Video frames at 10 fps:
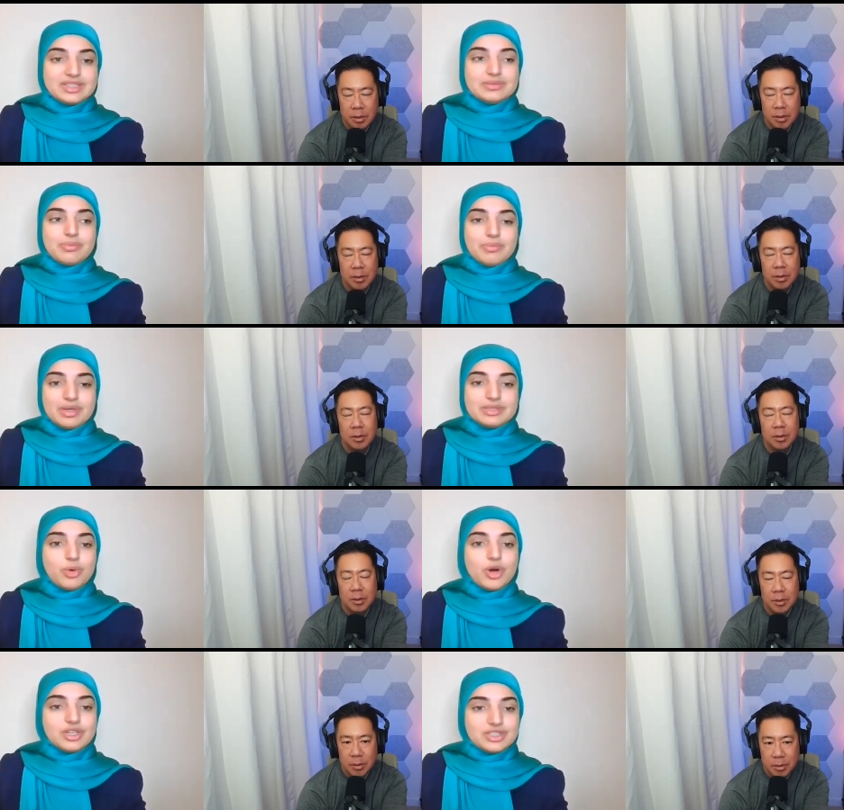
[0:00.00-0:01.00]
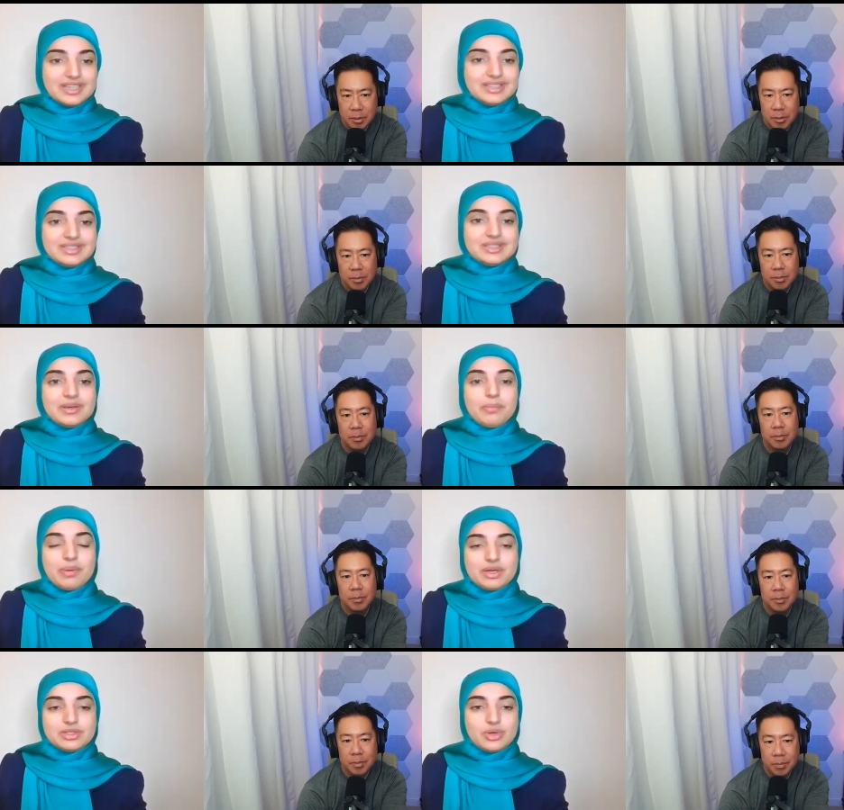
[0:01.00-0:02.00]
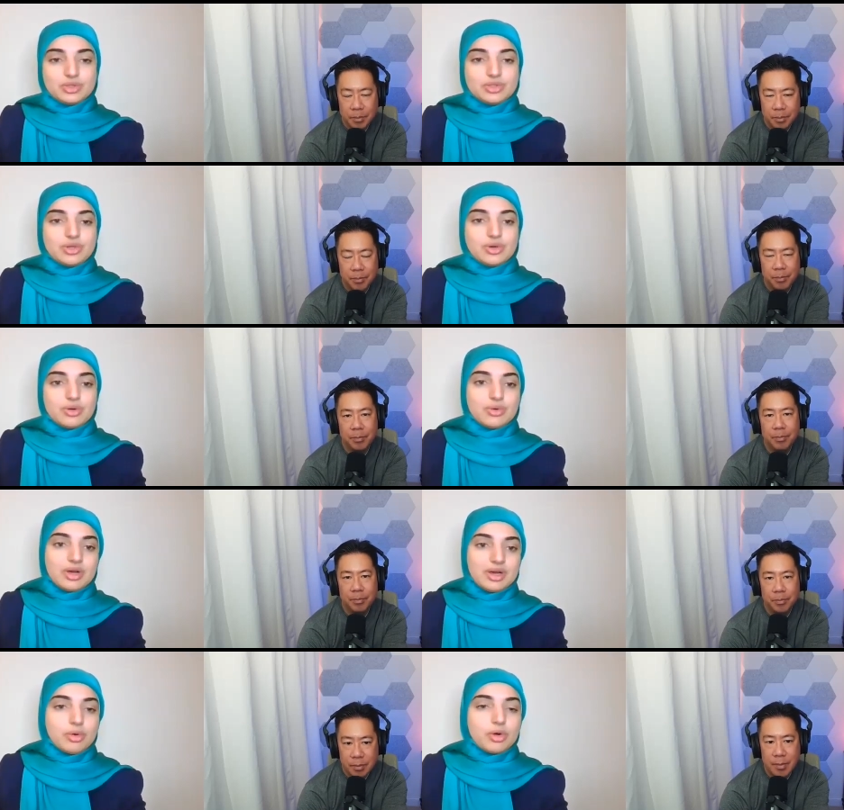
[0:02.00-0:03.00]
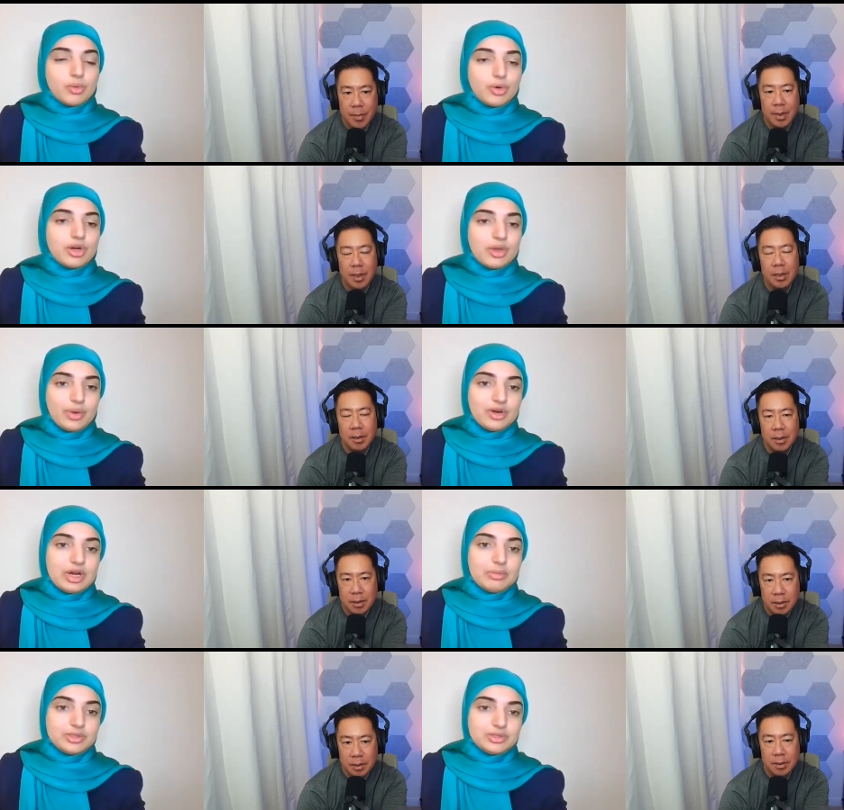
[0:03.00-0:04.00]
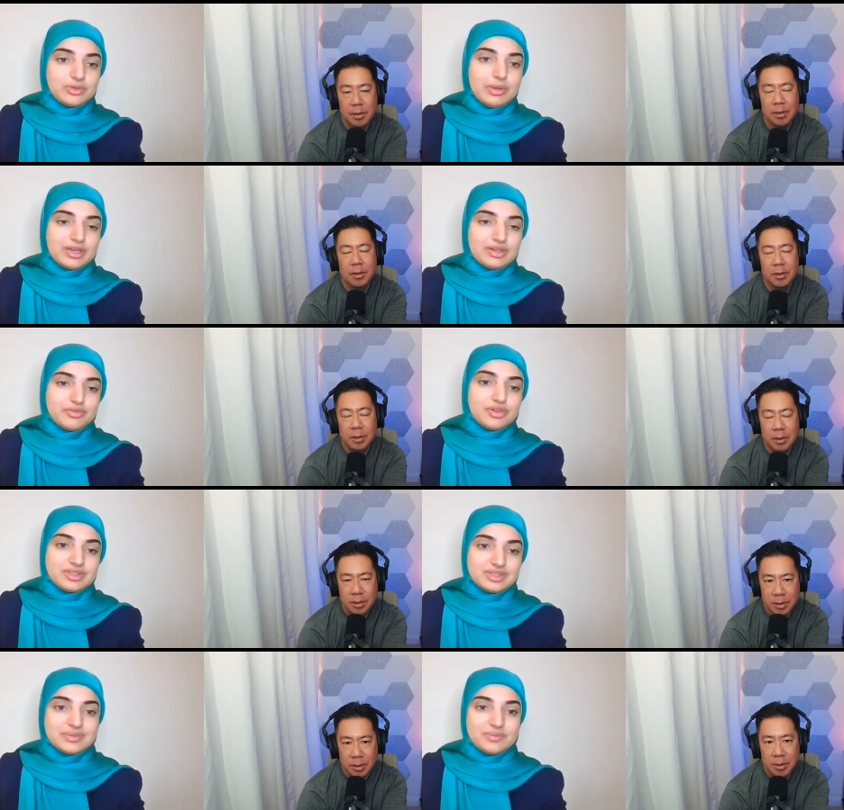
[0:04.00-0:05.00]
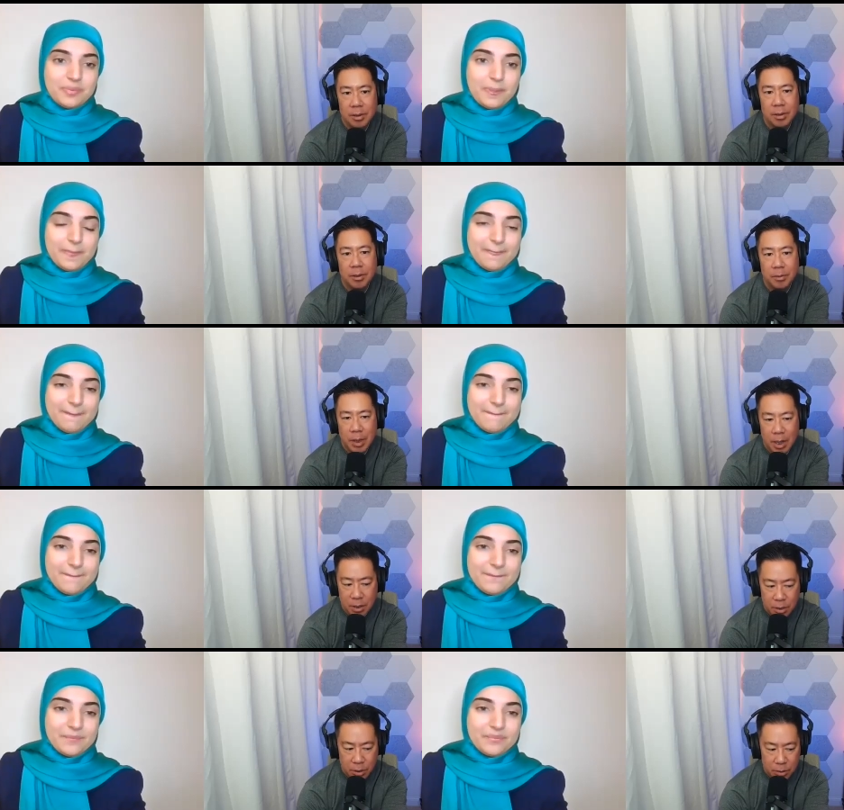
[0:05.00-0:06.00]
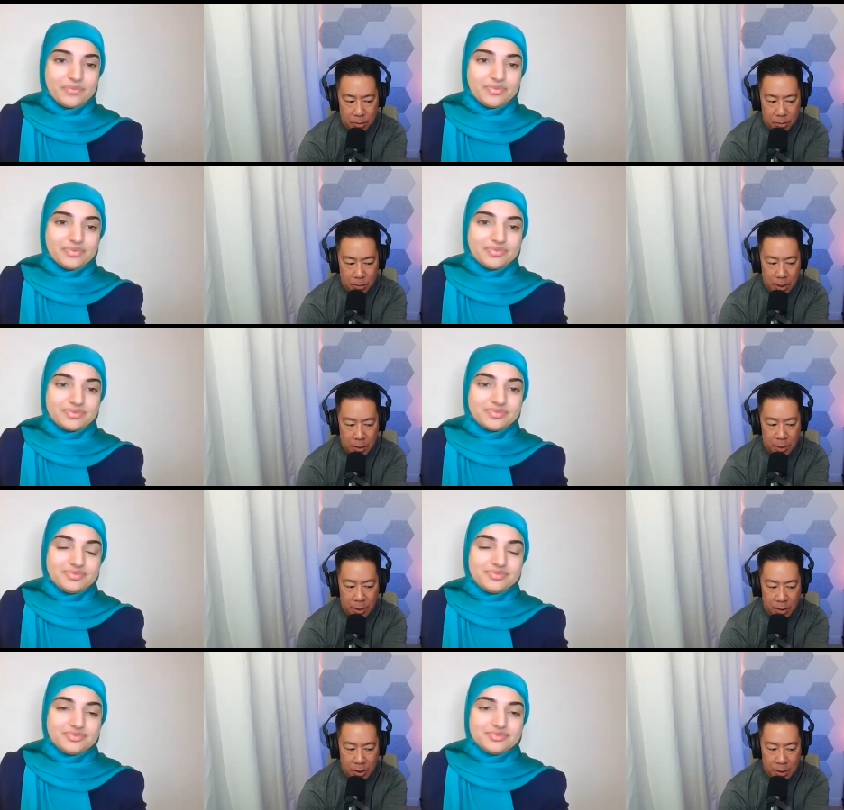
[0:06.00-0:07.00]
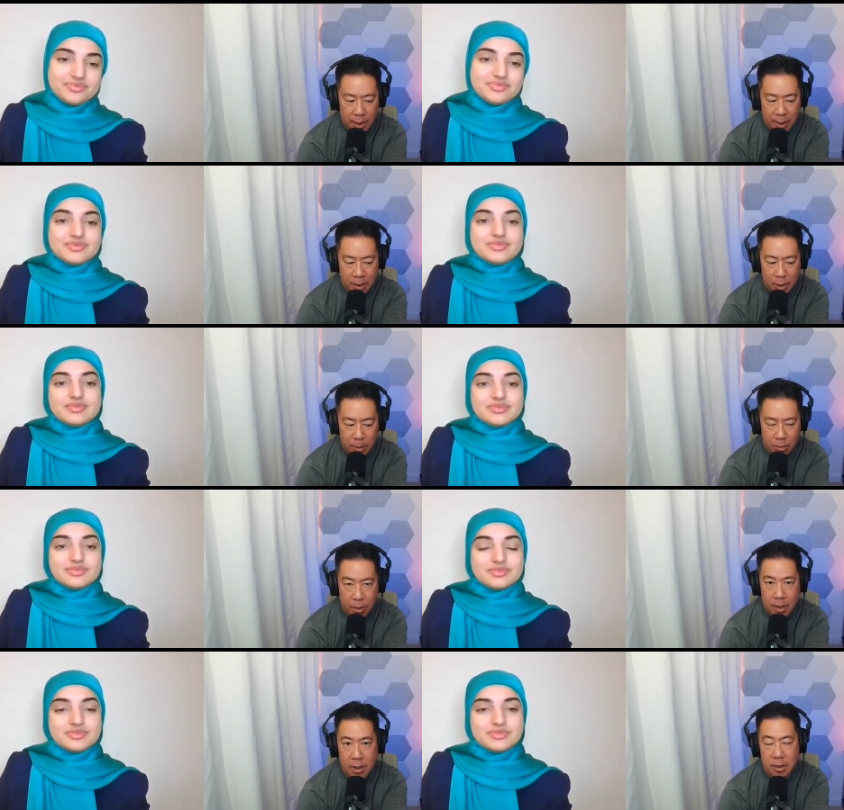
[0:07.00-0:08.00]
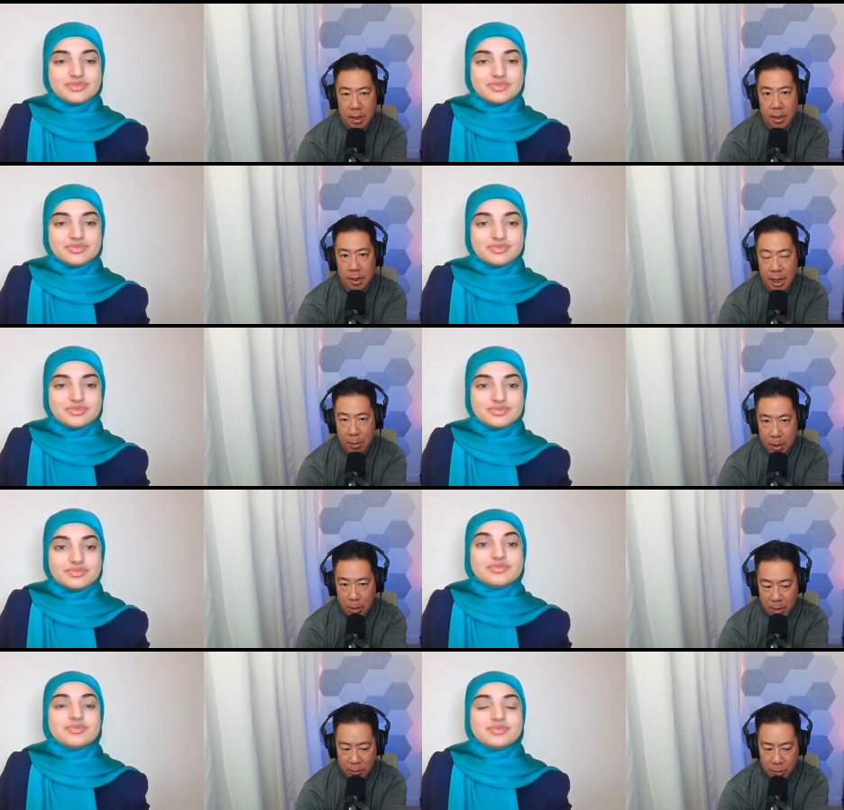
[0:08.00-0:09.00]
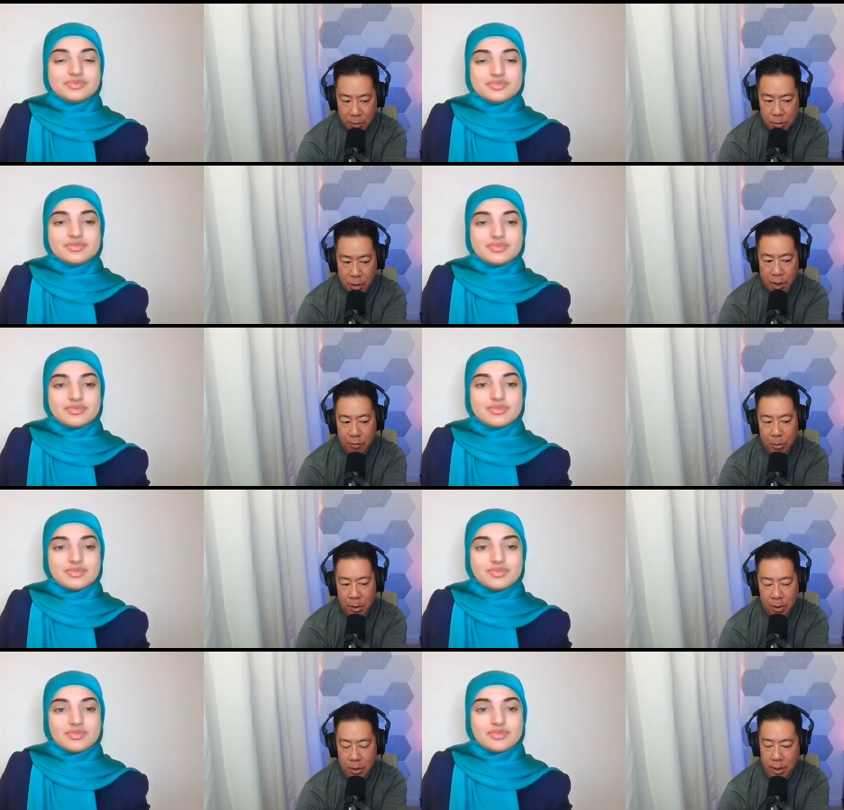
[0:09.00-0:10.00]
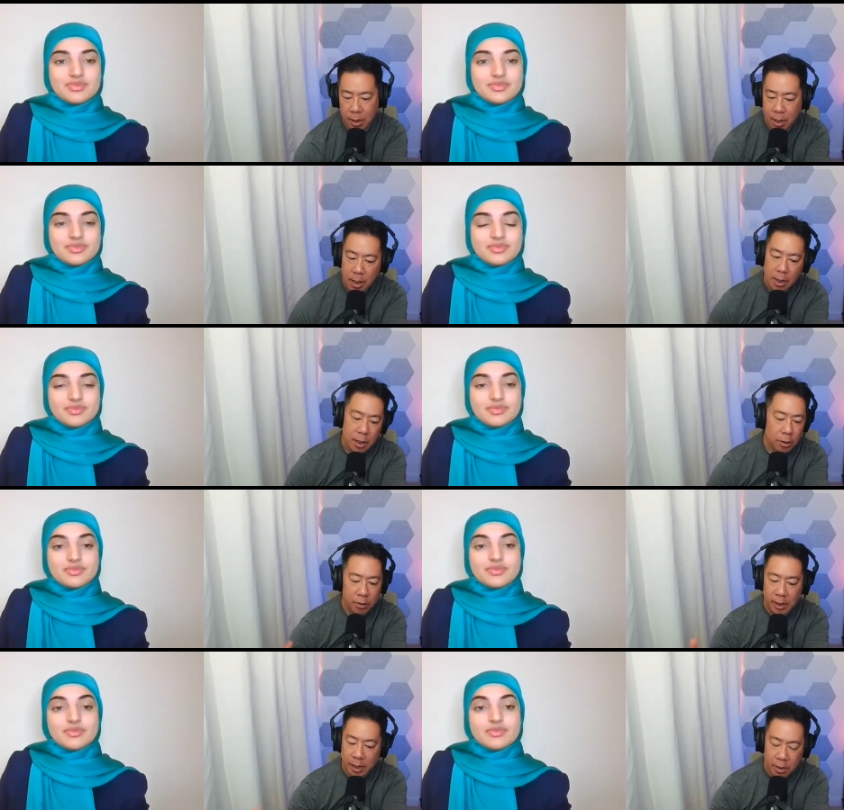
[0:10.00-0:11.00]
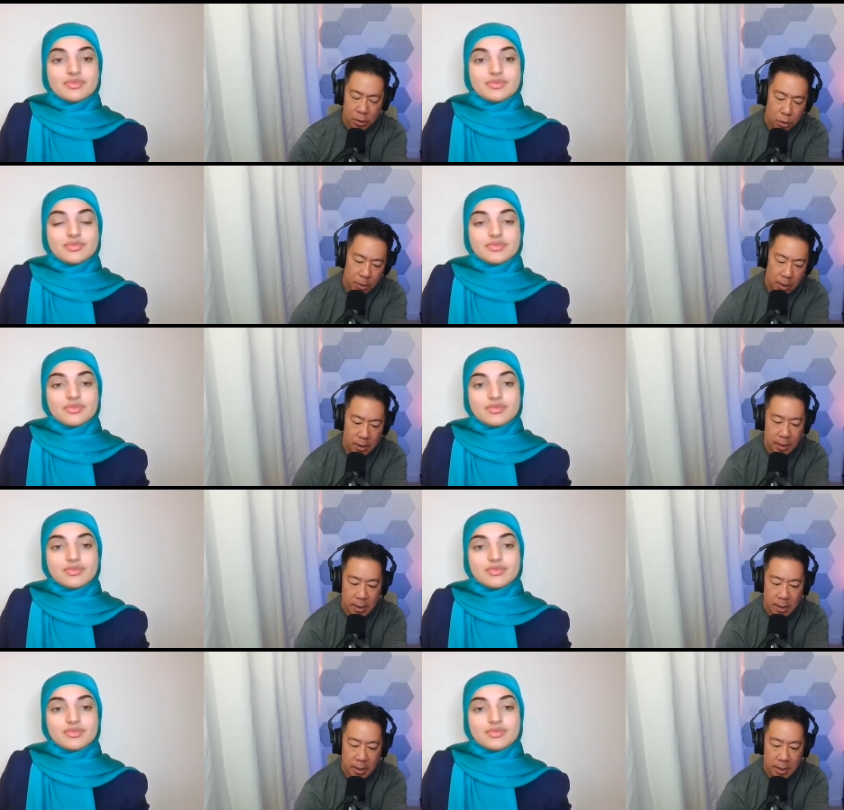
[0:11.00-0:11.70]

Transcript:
Speaker 1: uh, it's it's more intense, but it's also uh, more rewarding when you're able to make a difference
Speaker 2: so we know that there is an economic crisis in Lebanon, but for those who aren't familiar, and you don't have to get into too many